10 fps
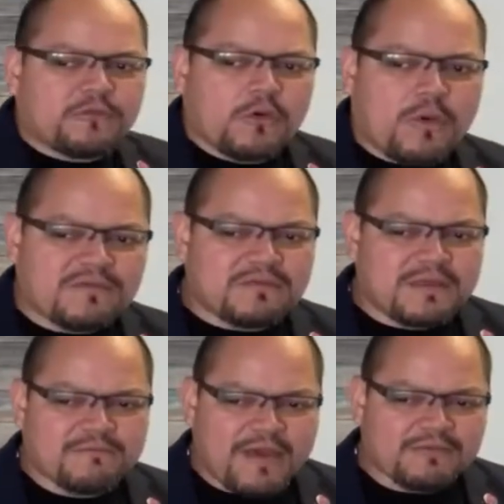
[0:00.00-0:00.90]
you as the
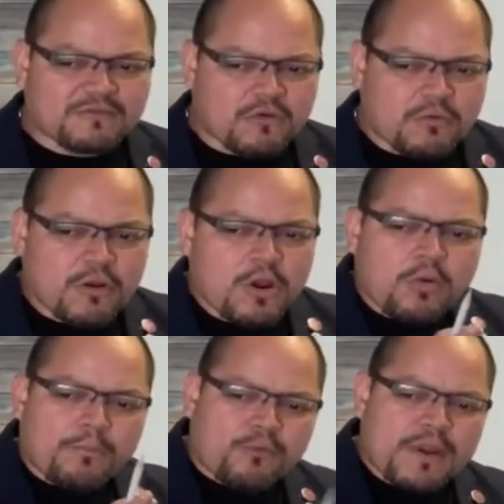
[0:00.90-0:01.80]
investor
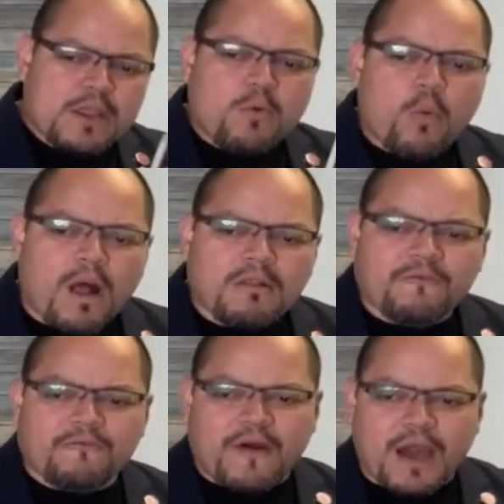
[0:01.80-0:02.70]

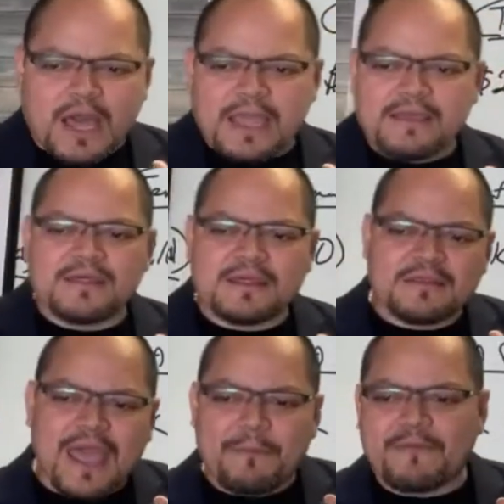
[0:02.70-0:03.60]
pre-qualify the
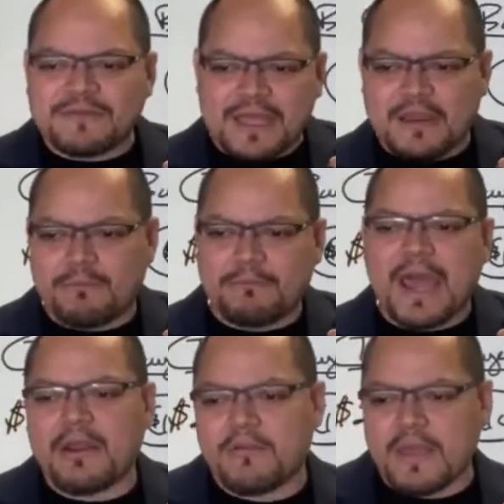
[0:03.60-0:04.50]
type of tenant
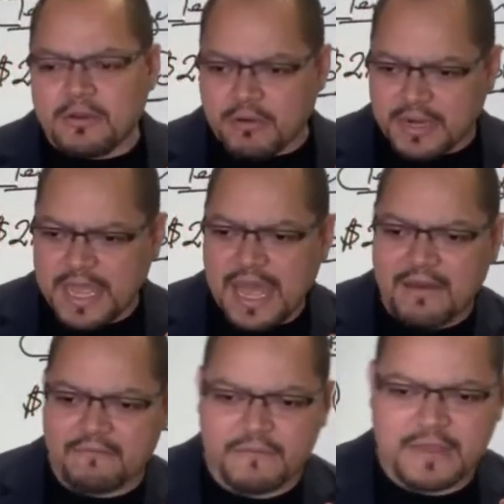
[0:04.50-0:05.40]
buyer that you're going to have.